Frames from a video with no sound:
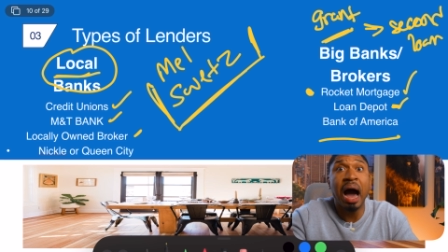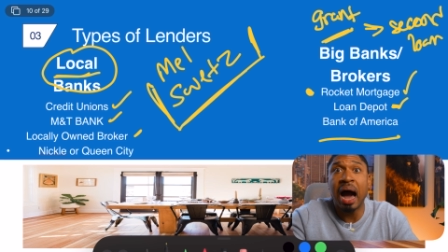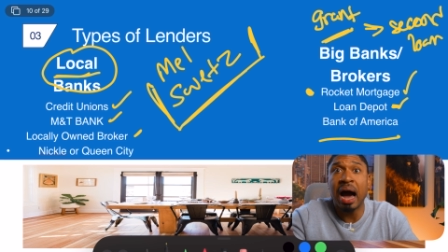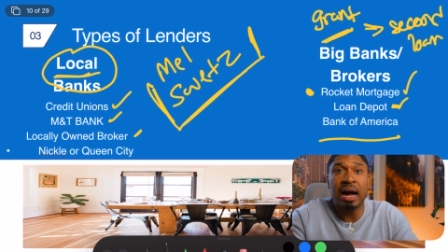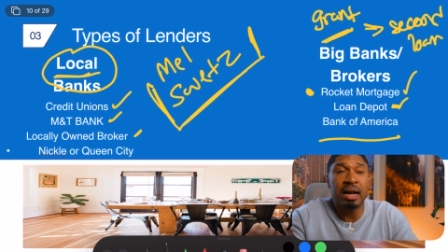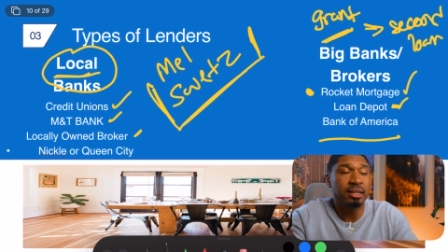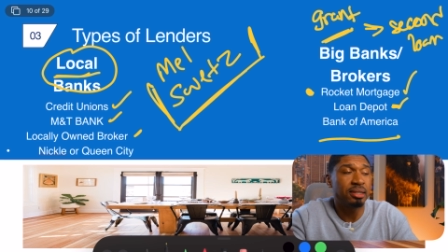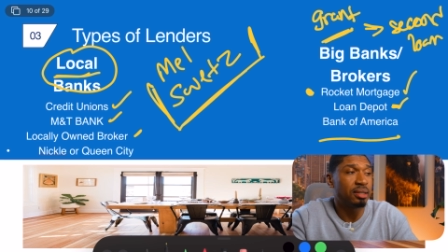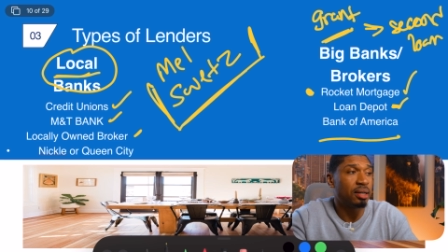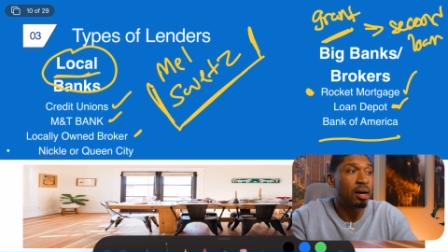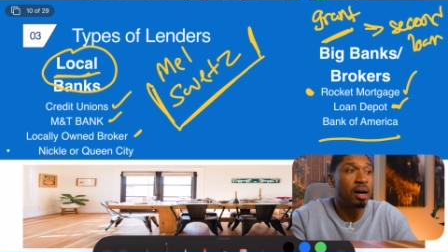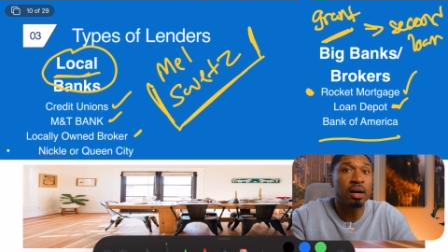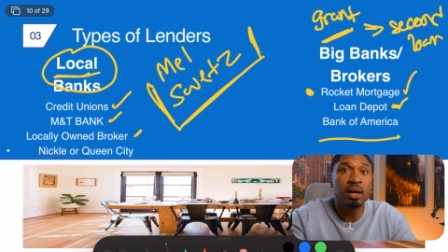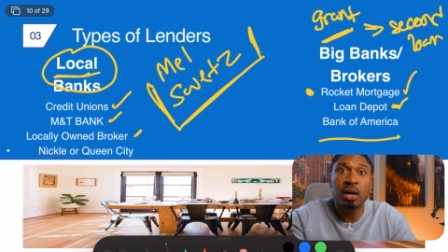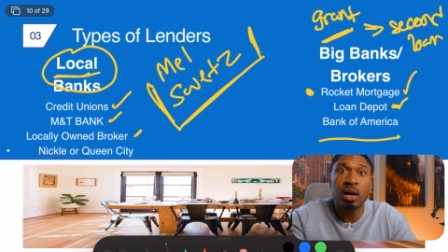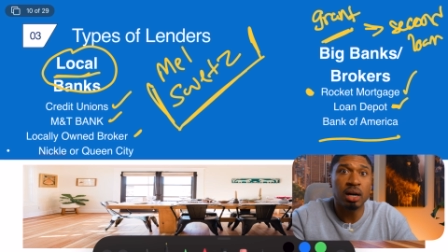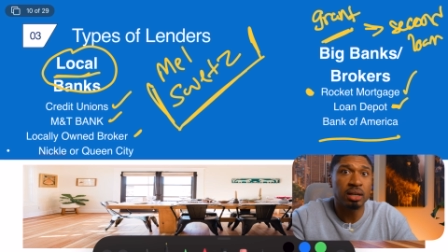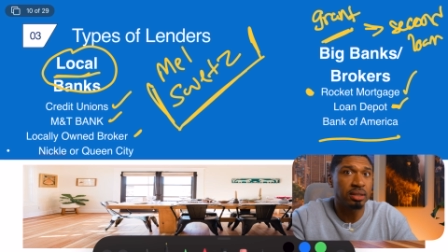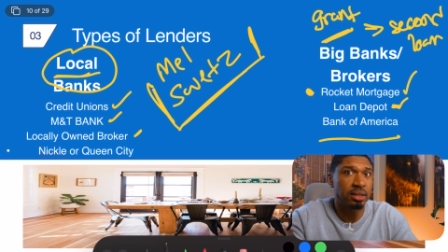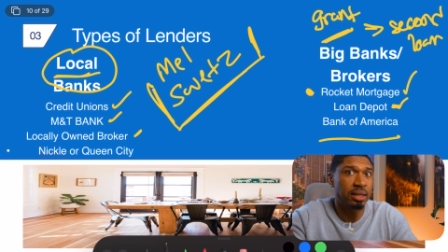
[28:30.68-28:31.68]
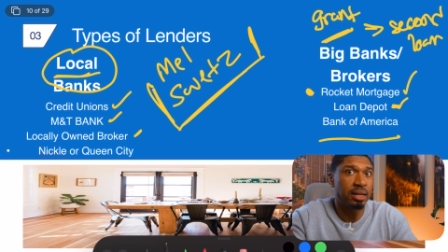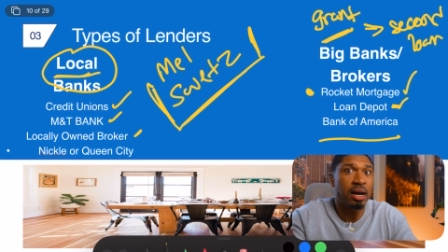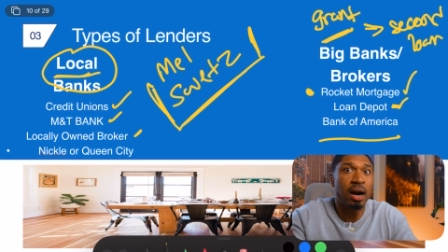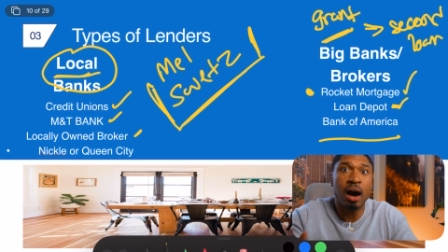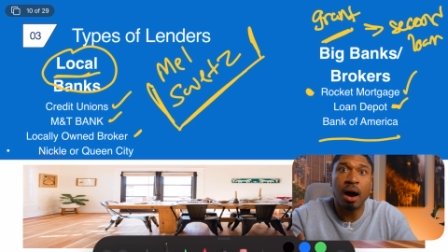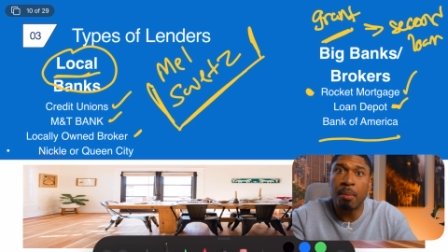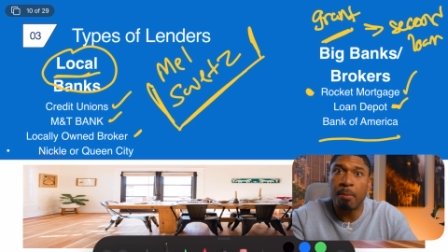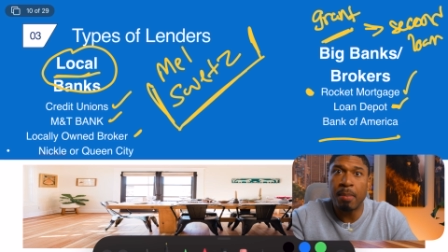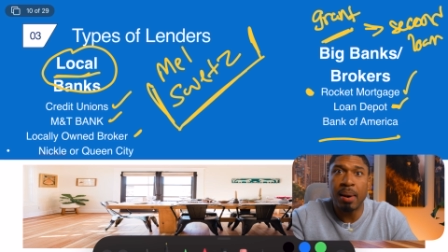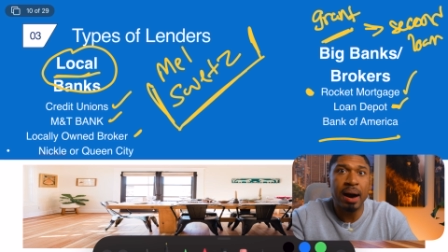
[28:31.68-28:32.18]
aunt, a cousin,
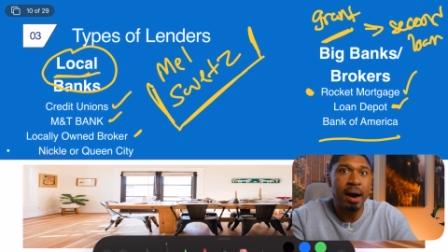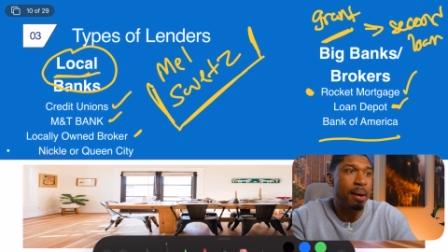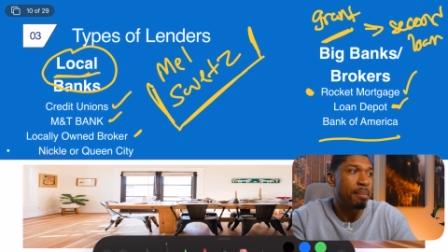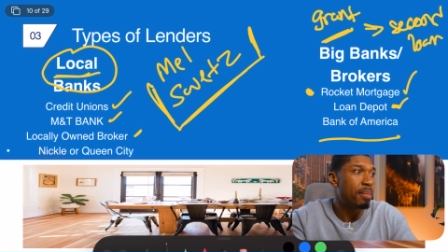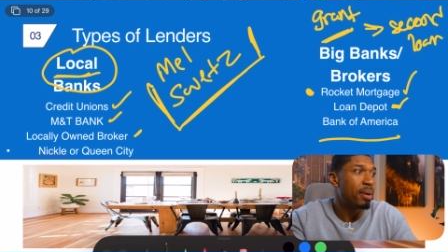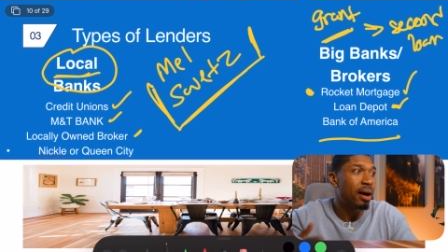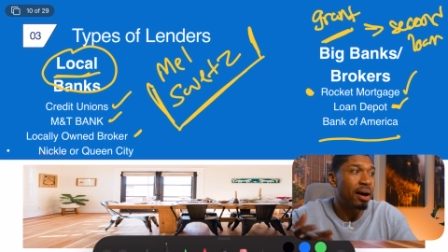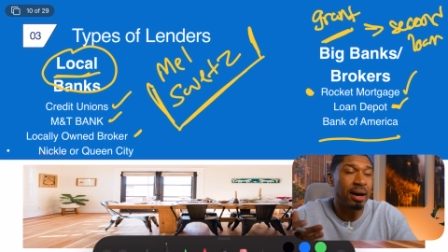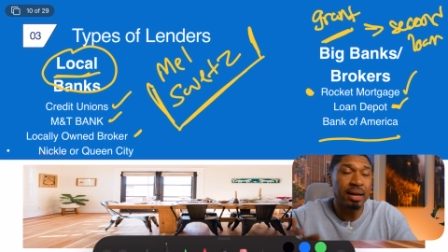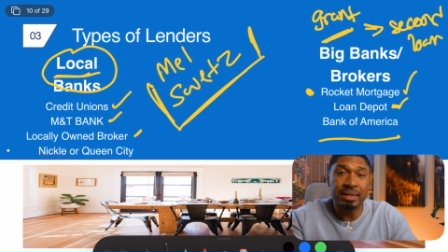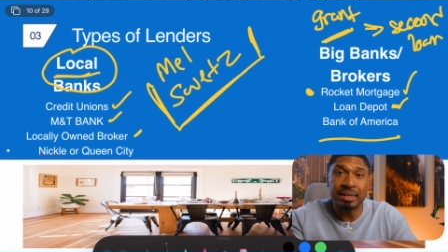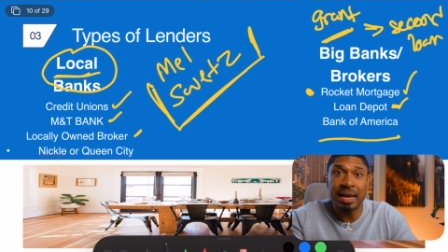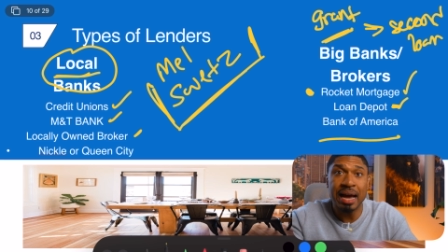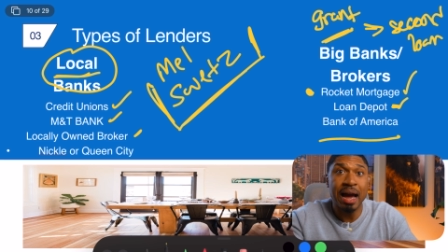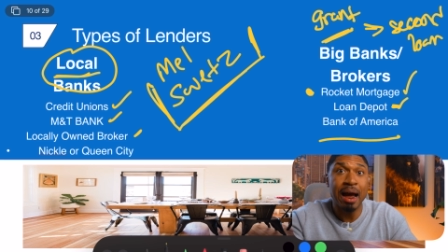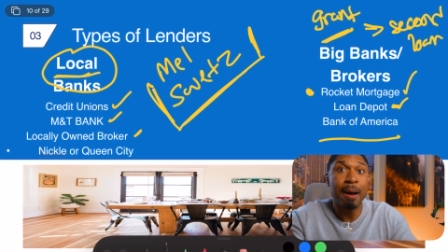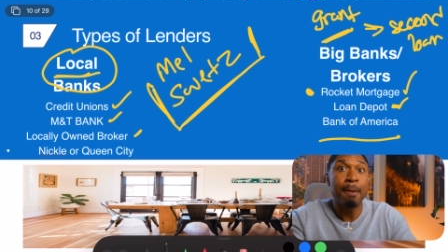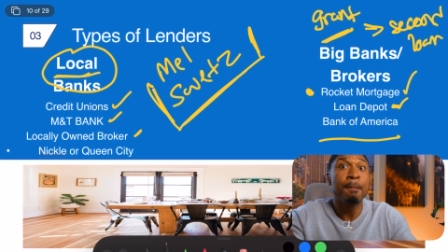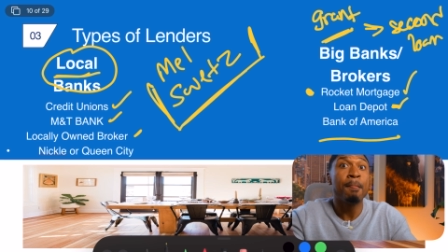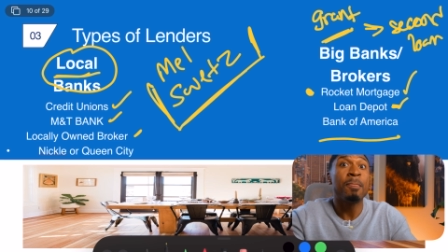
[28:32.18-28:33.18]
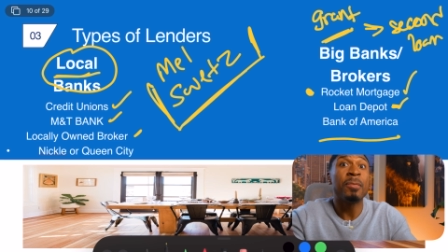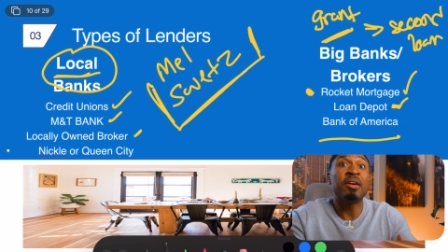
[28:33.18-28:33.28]
a mom, a dad.